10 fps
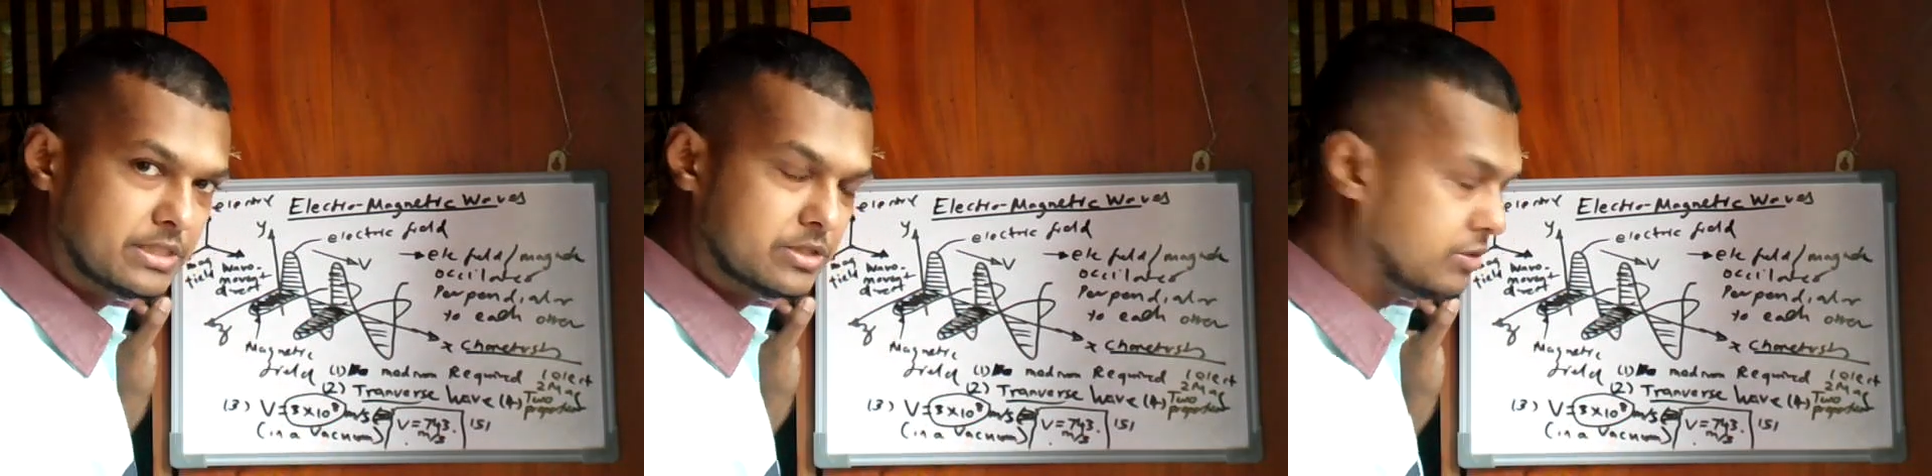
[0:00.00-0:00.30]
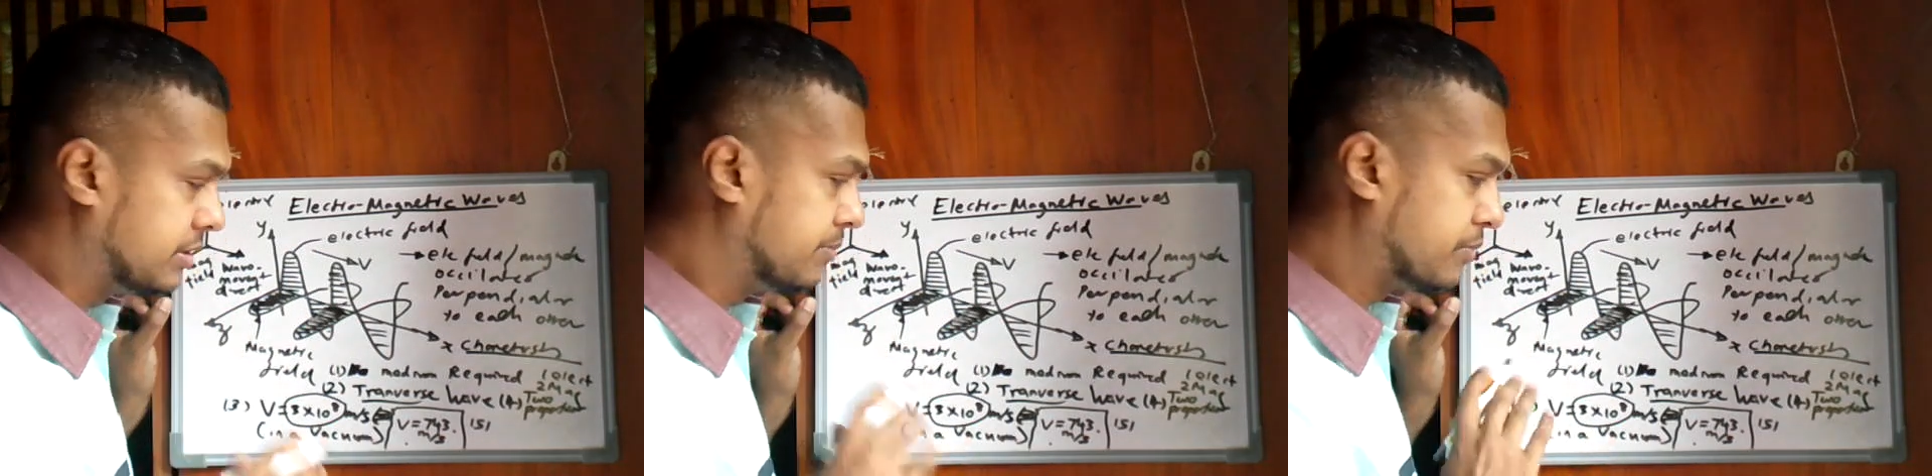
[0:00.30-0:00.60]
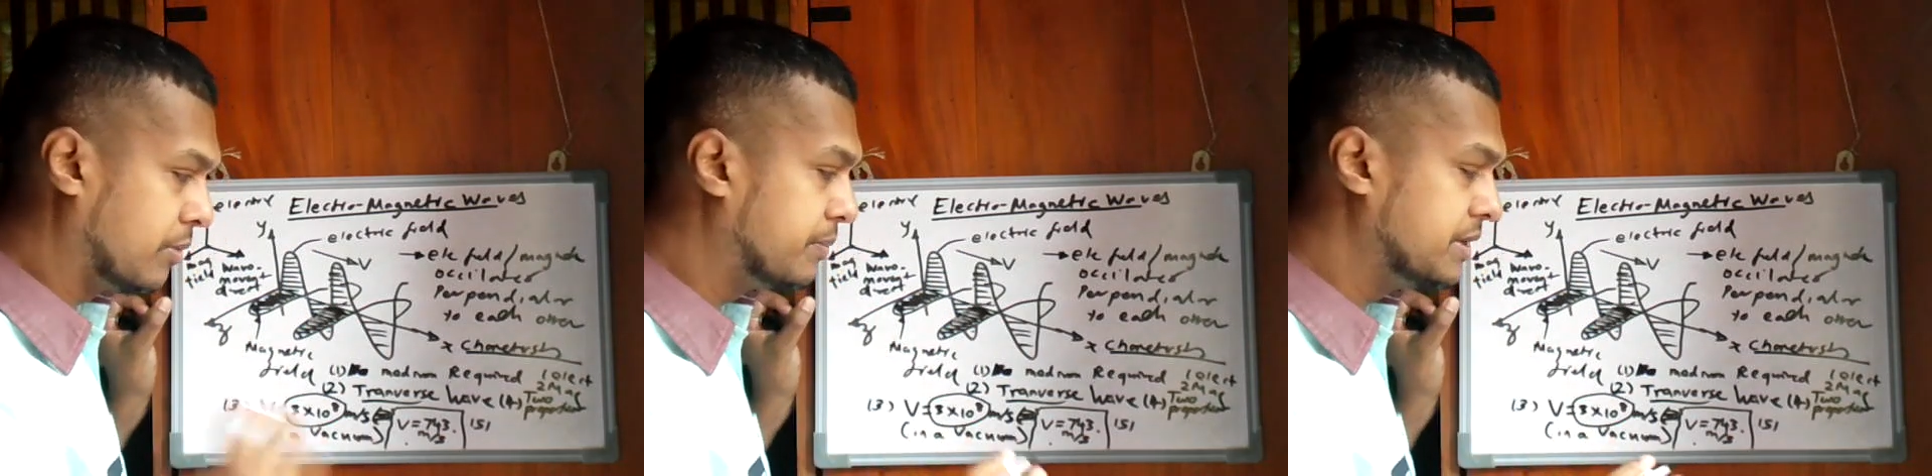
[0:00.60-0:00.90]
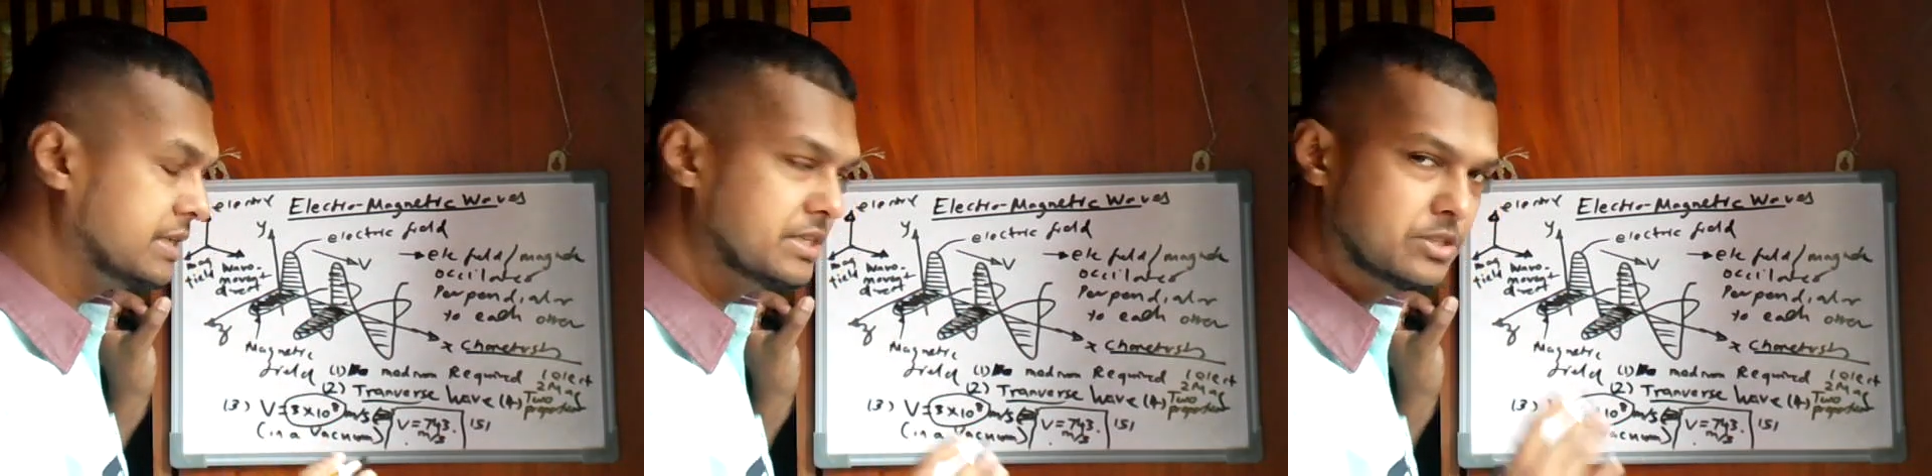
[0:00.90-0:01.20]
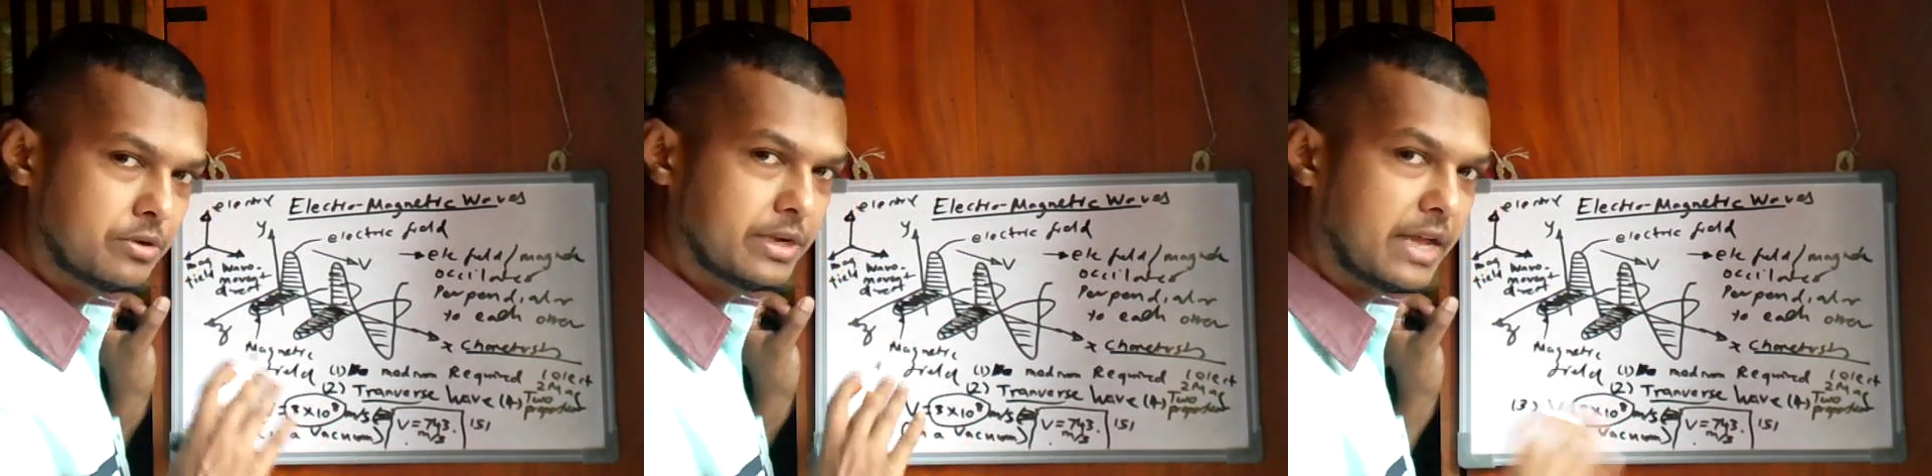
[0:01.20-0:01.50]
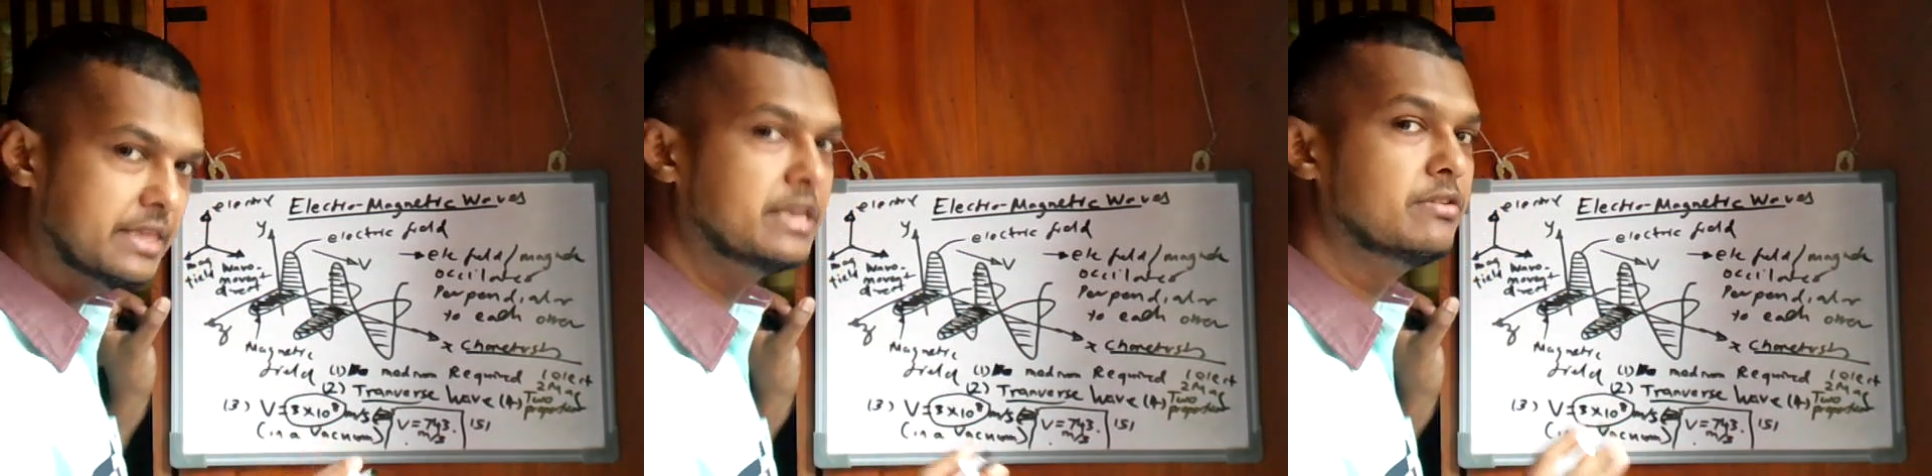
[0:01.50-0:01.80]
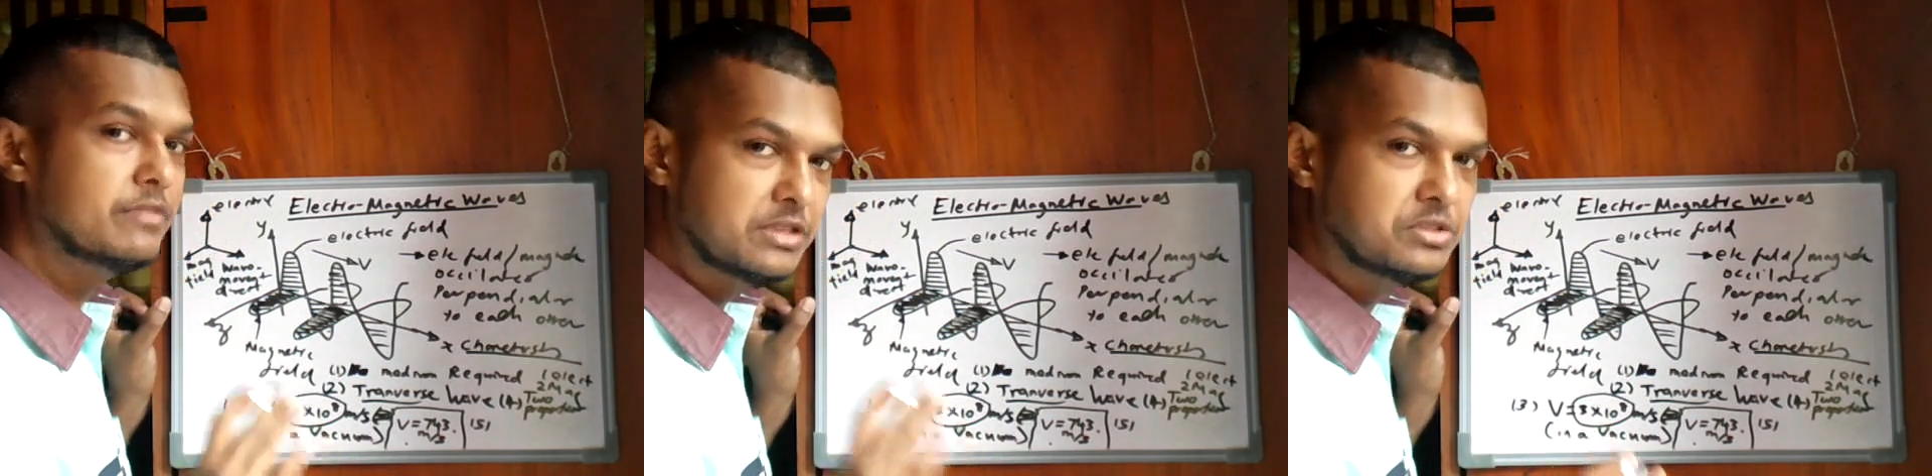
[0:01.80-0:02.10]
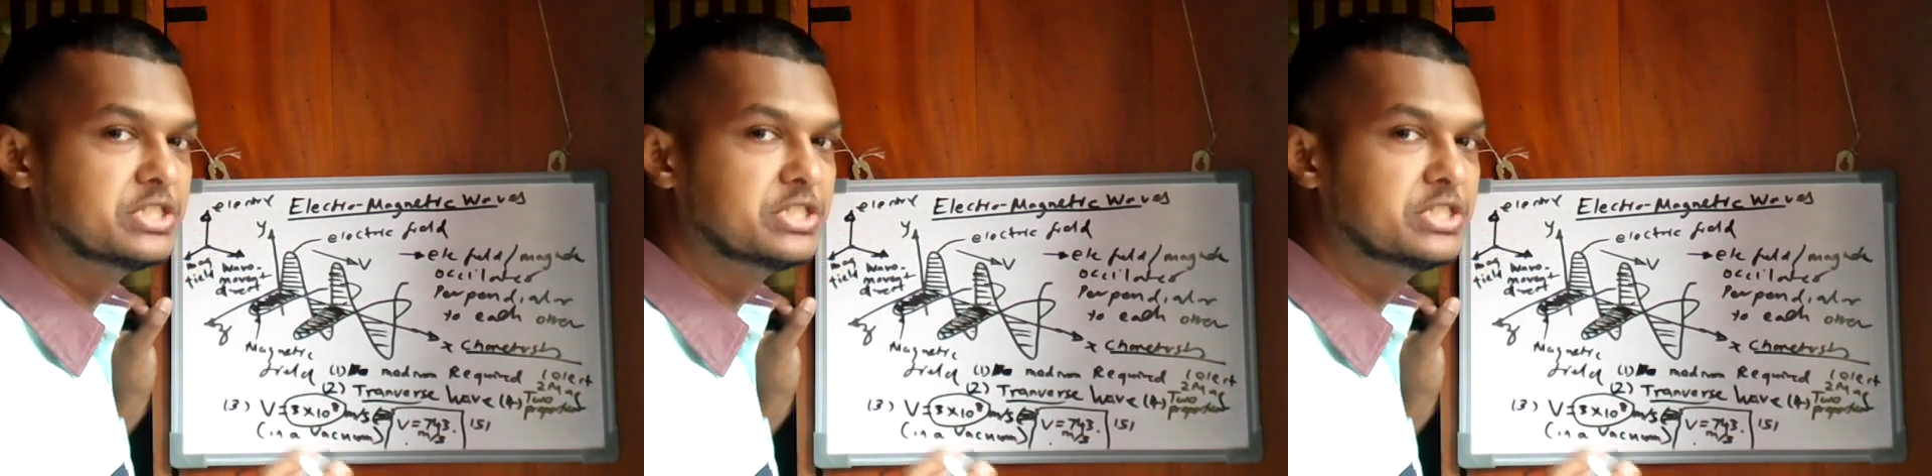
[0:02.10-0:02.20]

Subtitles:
So the properties or nothing will